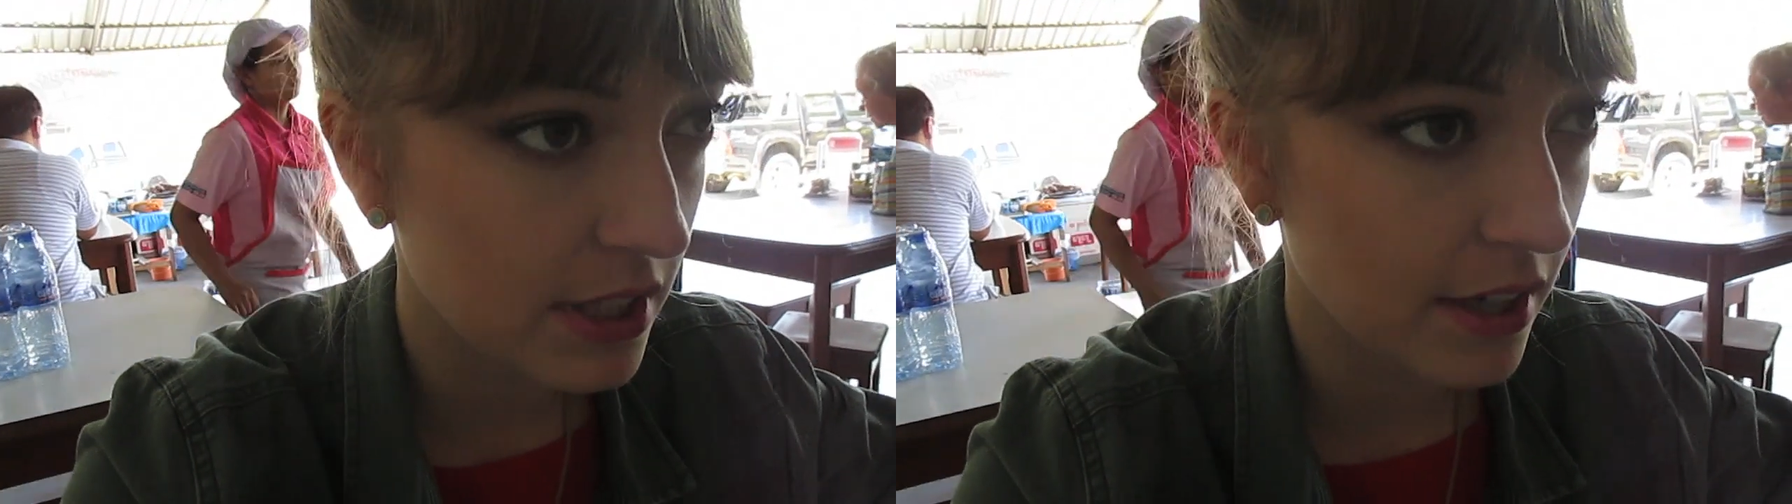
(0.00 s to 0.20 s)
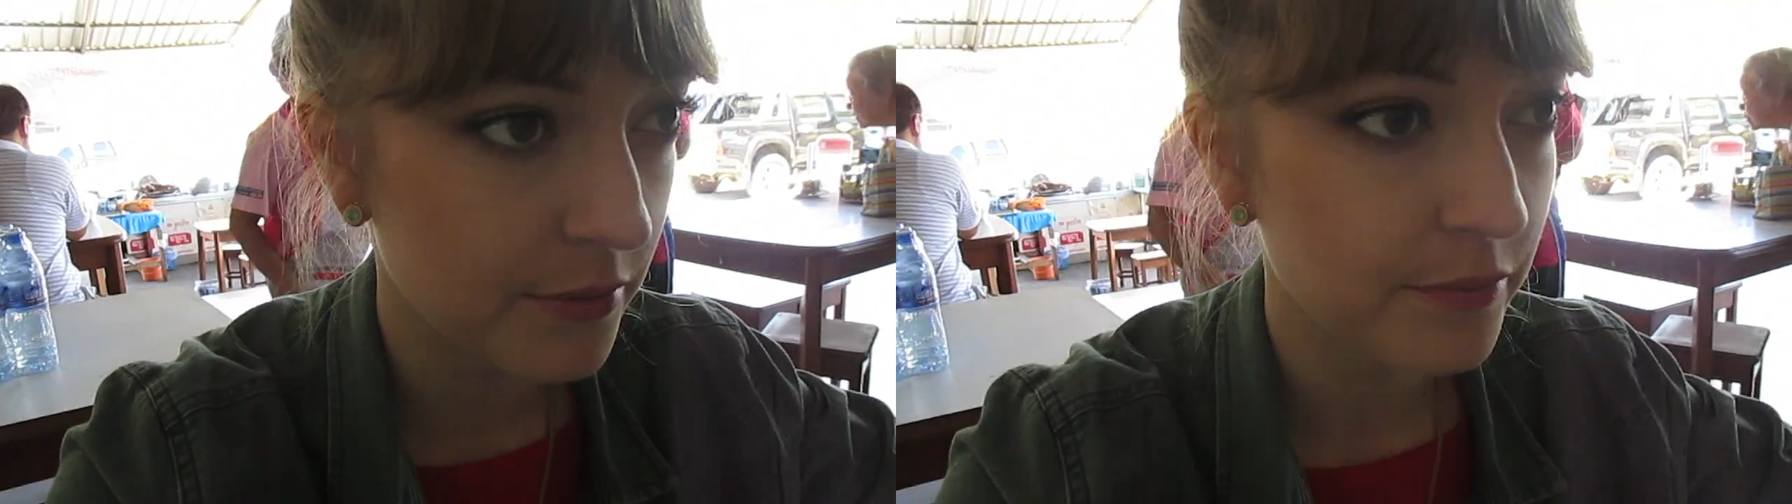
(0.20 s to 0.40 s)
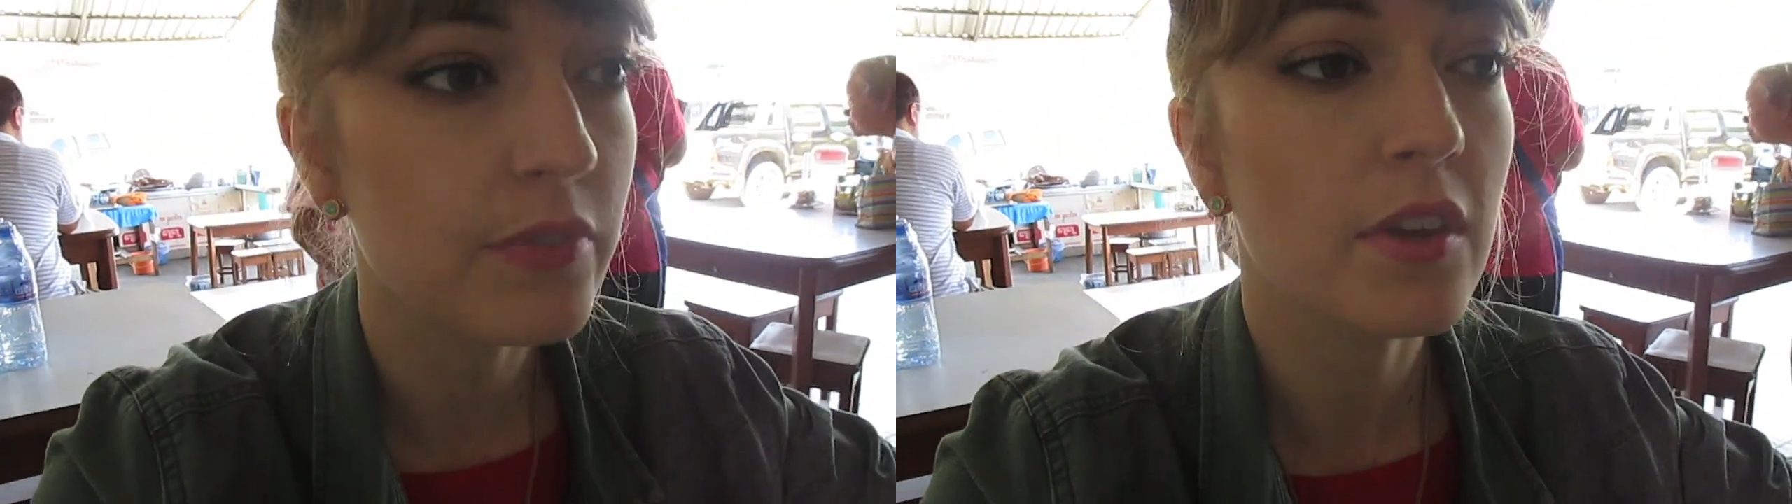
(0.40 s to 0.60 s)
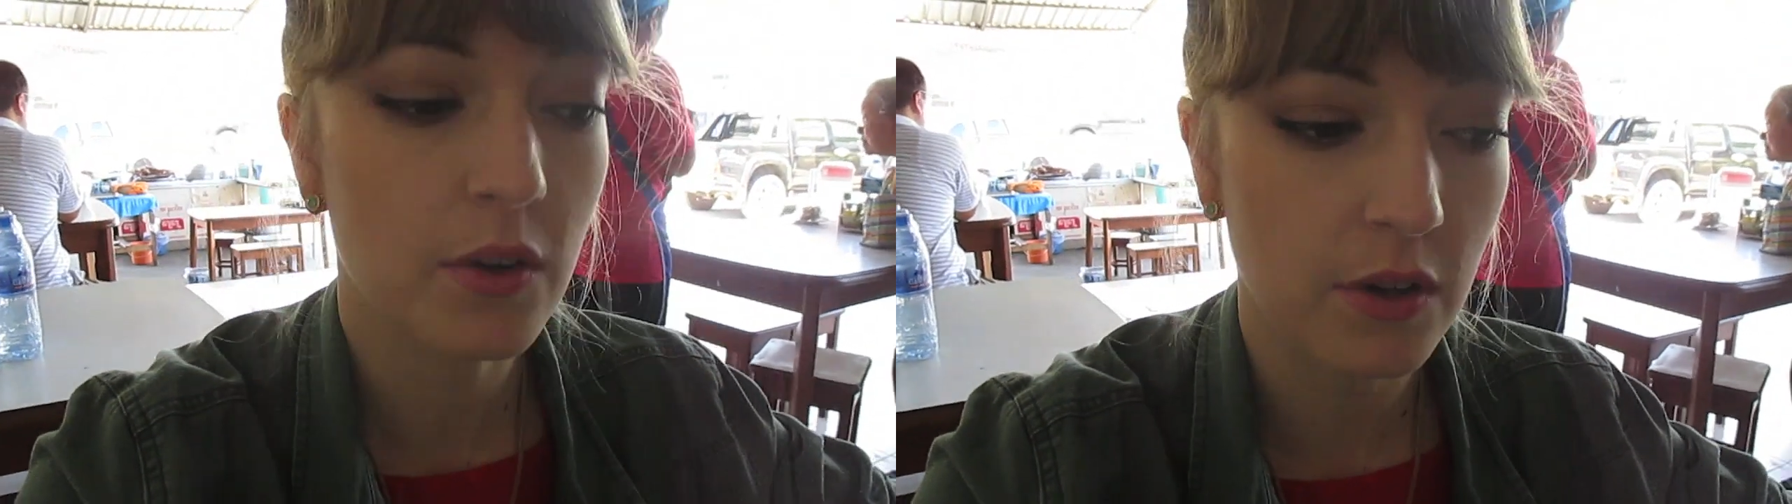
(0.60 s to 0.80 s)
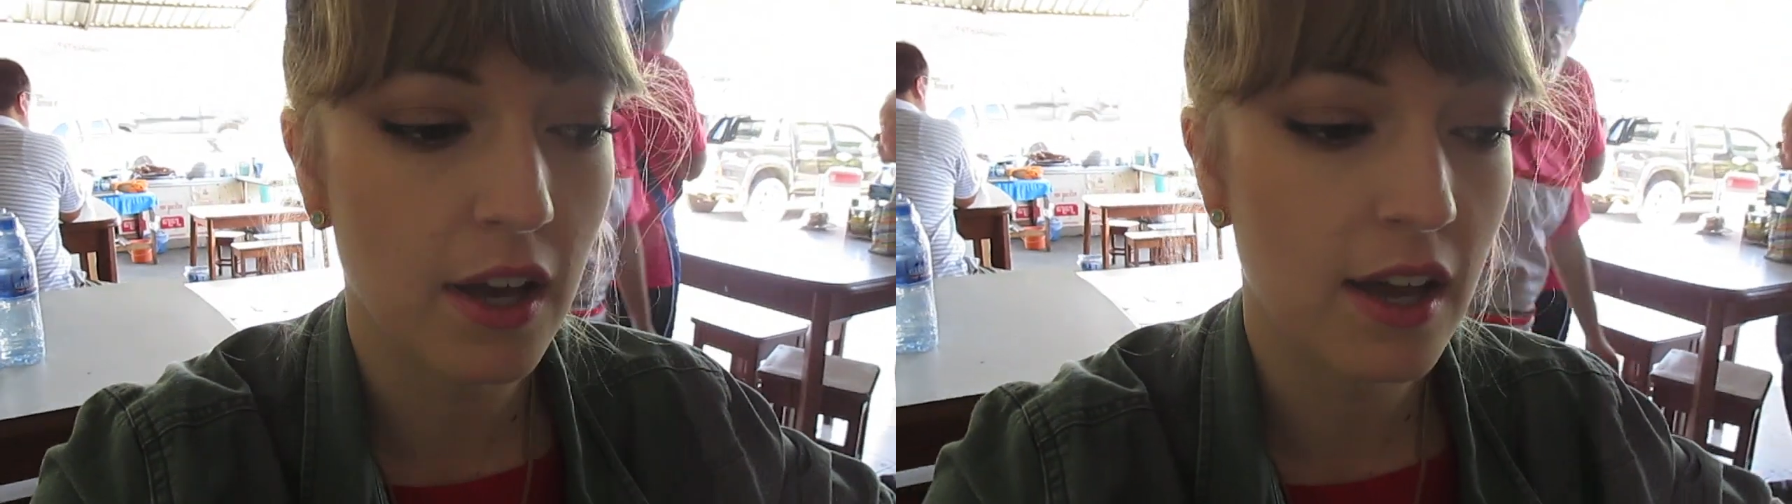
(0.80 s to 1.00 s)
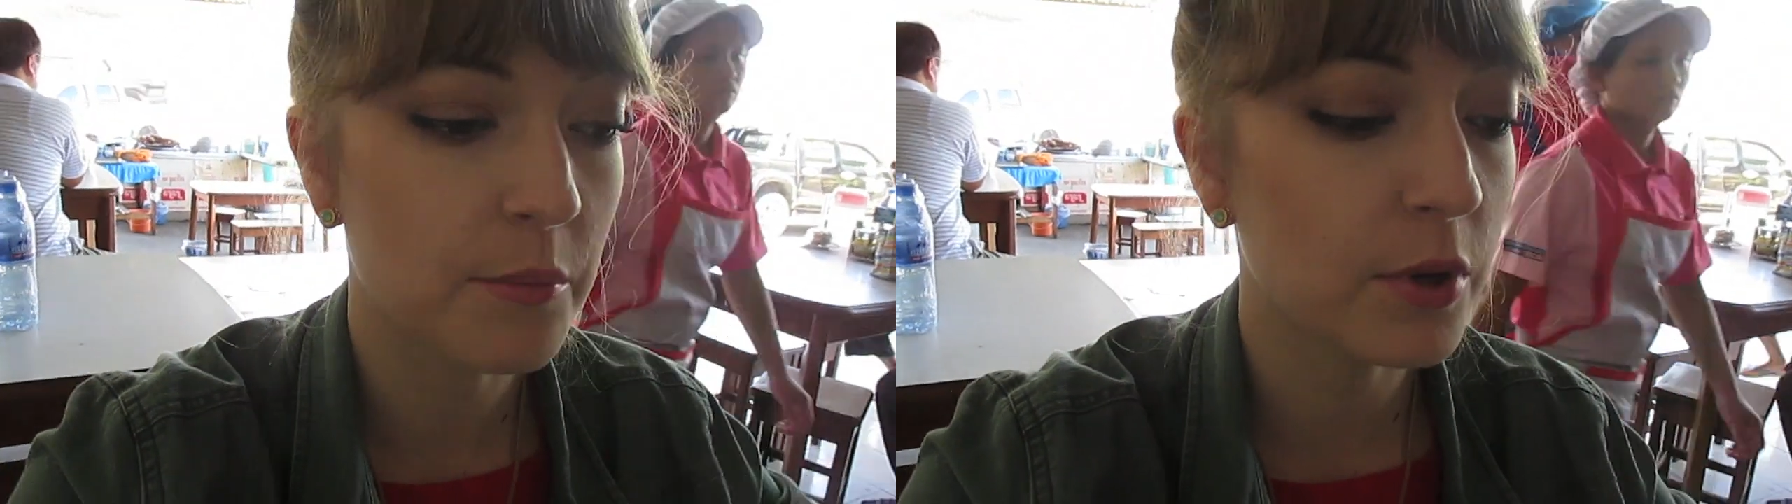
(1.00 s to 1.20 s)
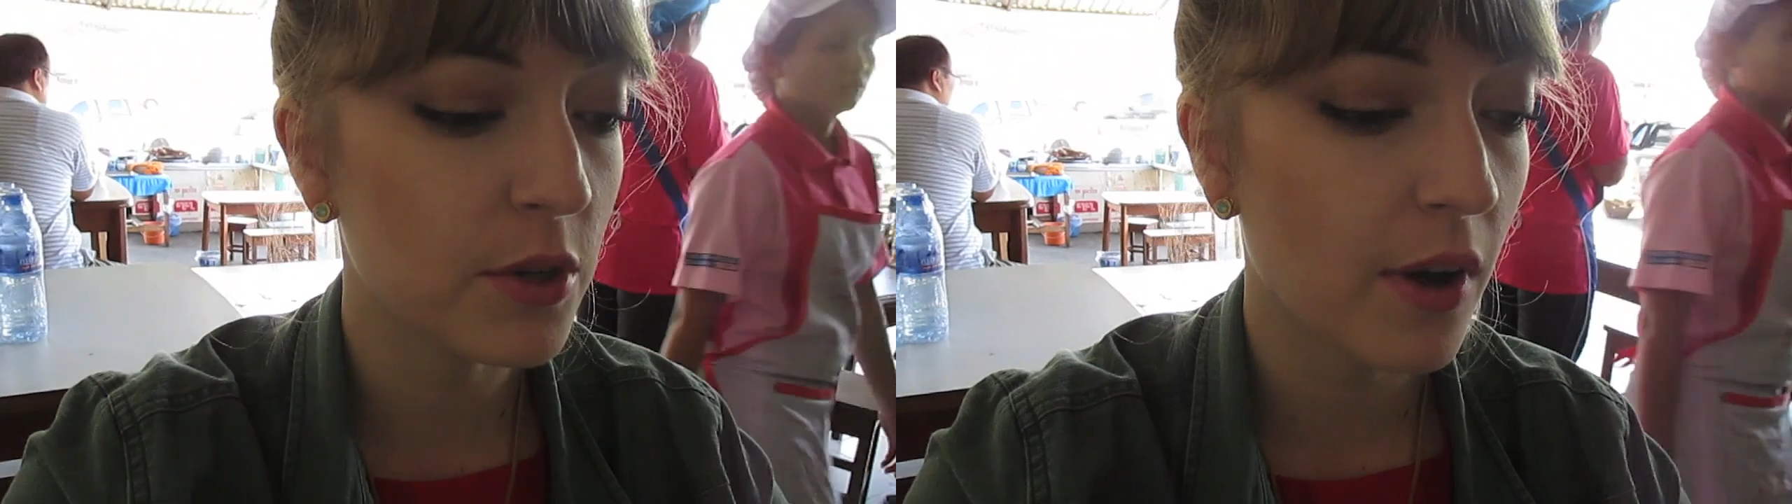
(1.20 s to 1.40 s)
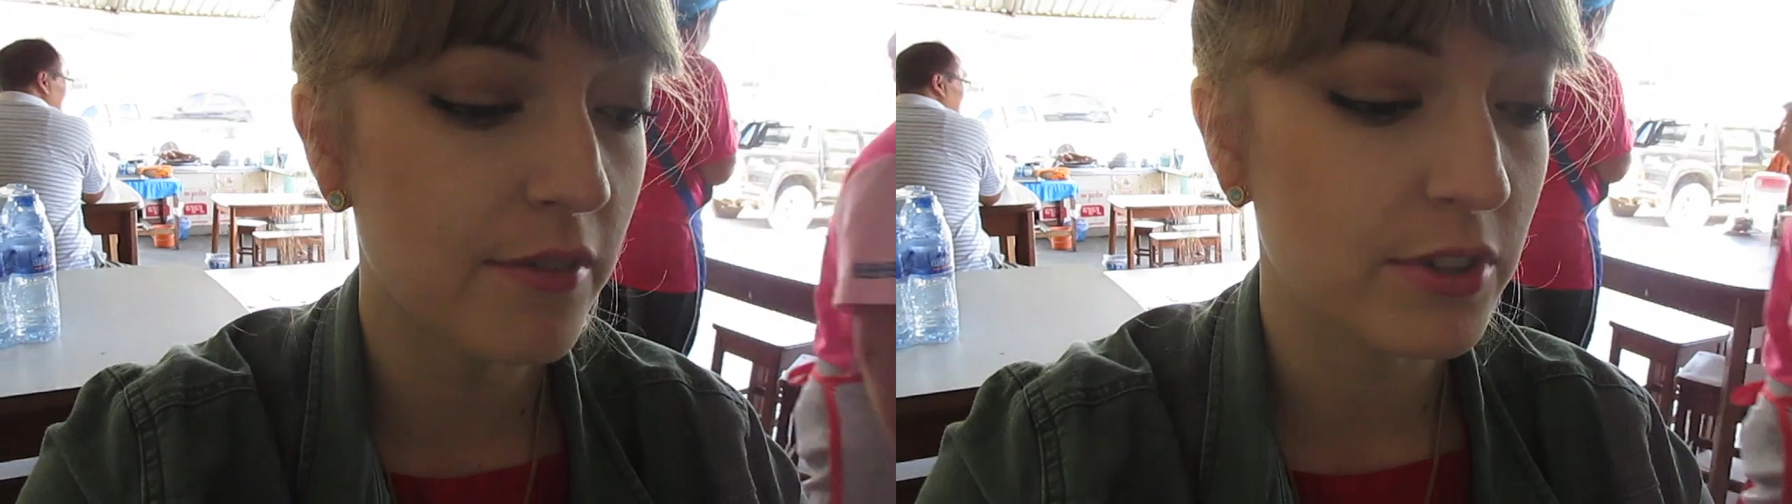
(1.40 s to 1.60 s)
Okay. And what
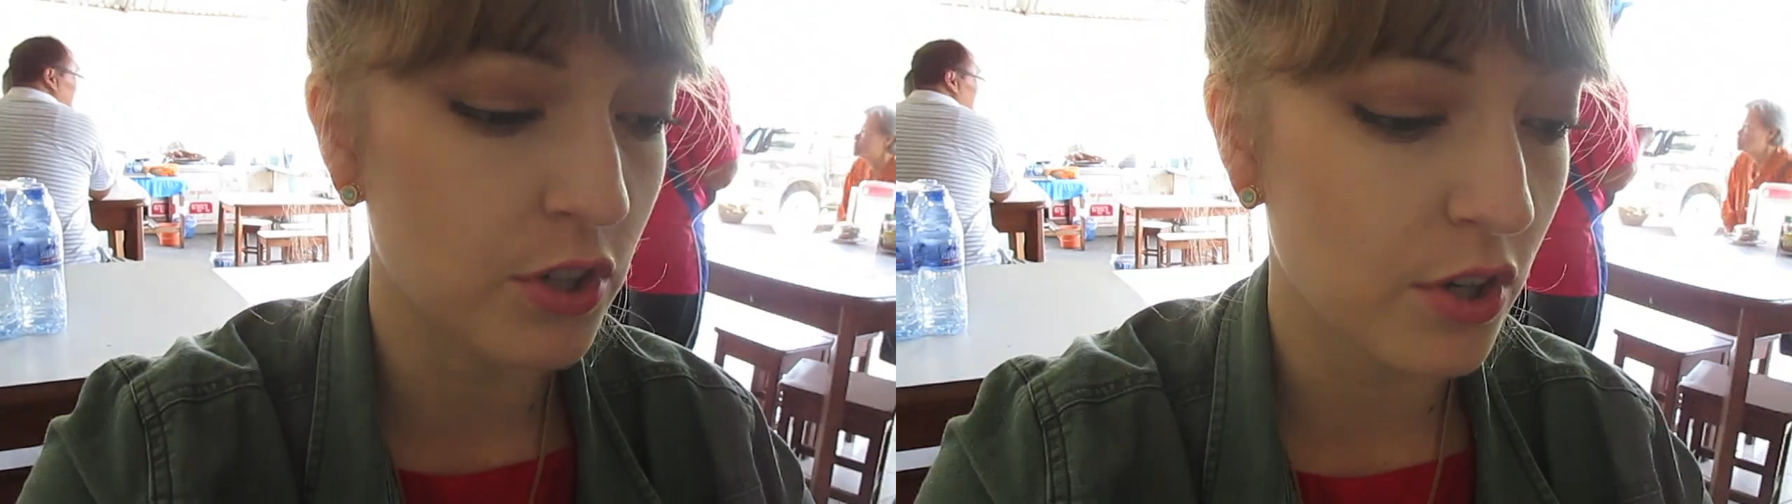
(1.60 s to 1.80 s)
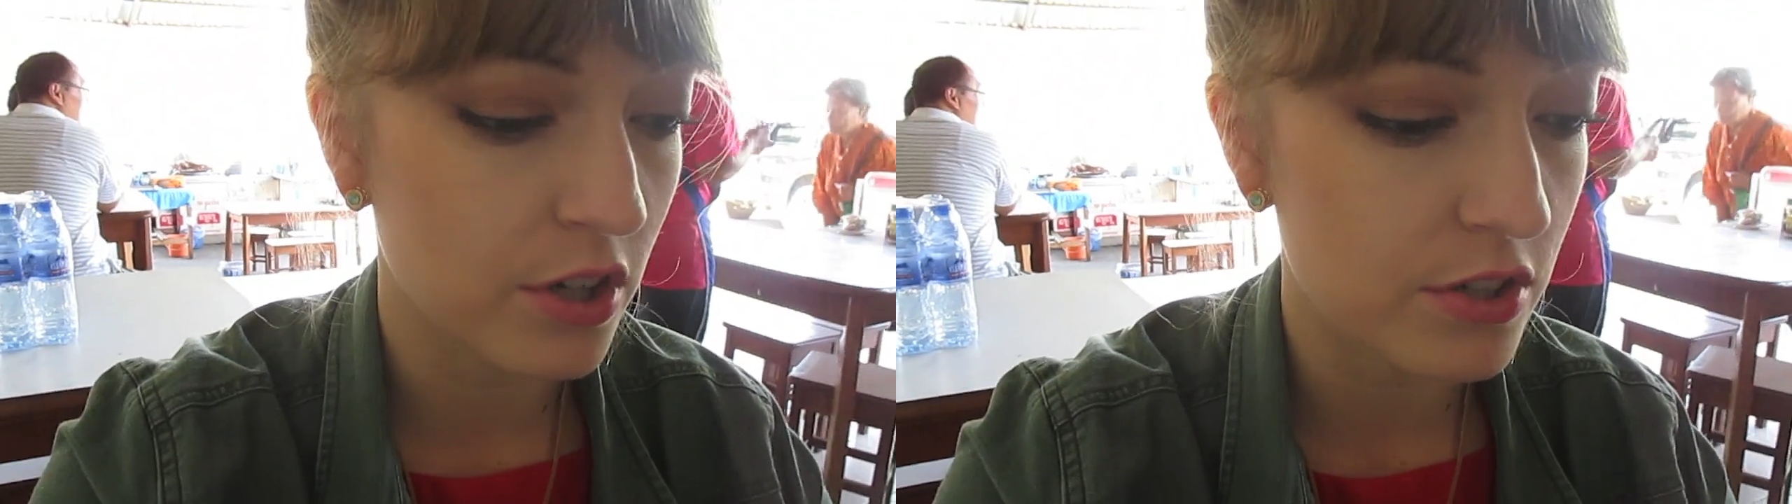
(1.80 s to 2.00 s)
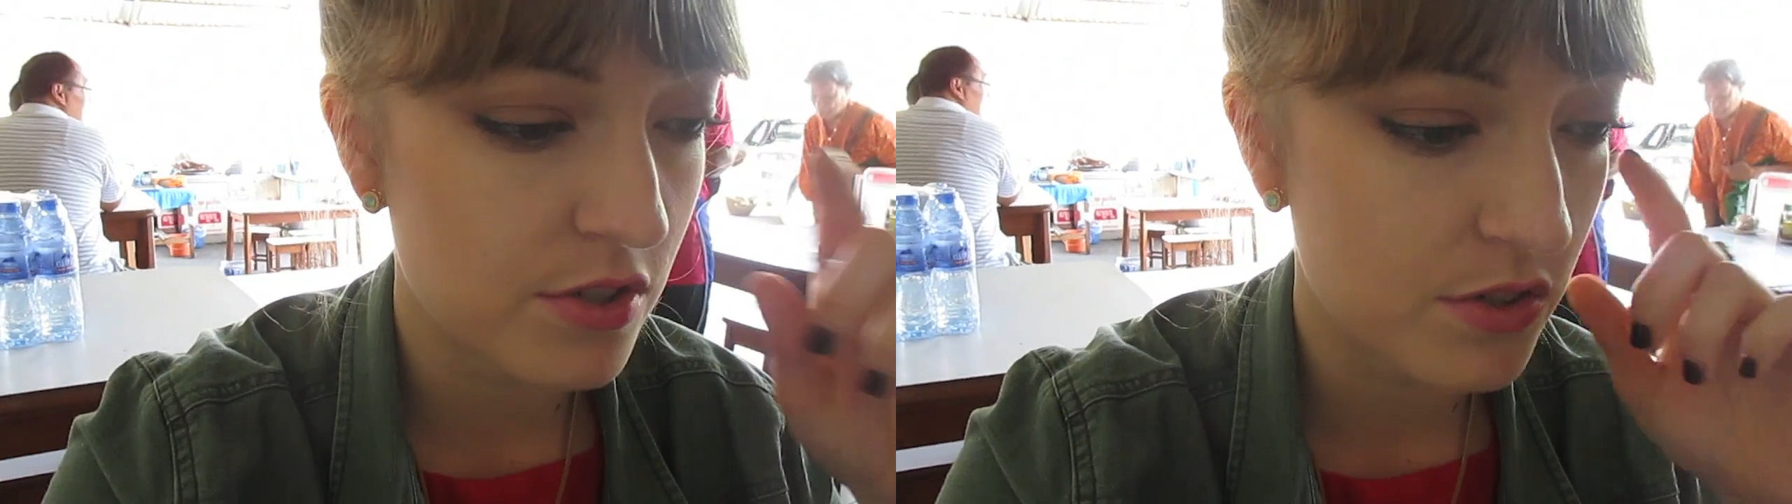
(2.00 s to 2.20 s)
do you have in yours?